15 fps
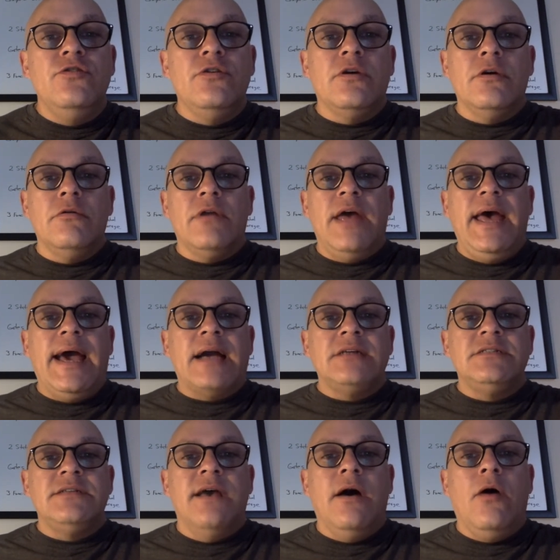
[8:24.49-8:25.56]
you can go to
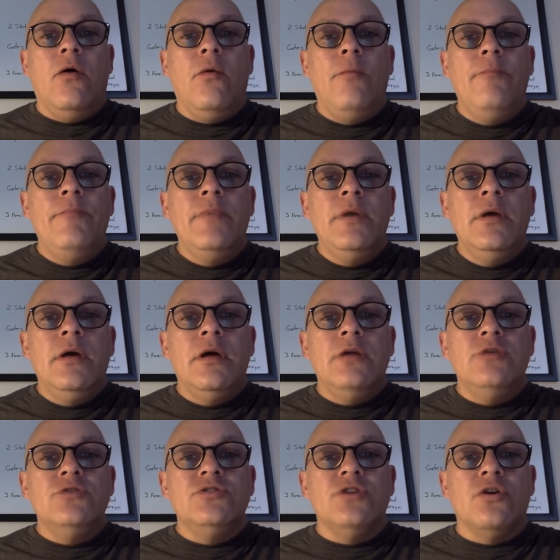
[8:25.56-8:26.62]
Excel
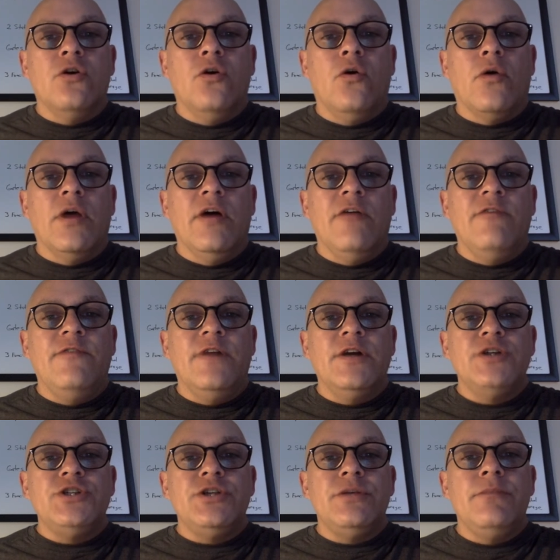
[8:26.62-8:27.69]
and use the correl
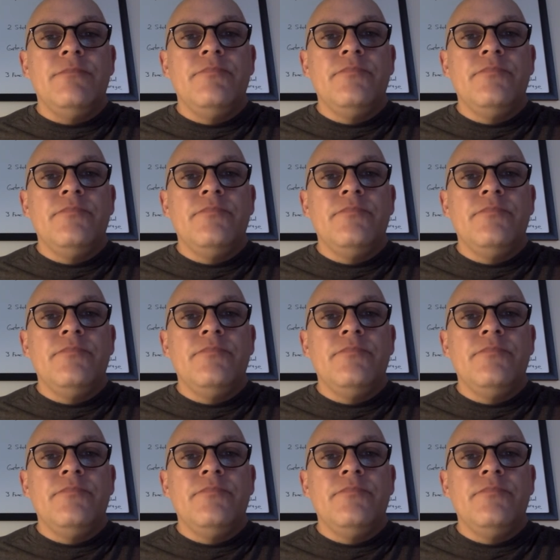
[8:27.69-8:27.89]
function.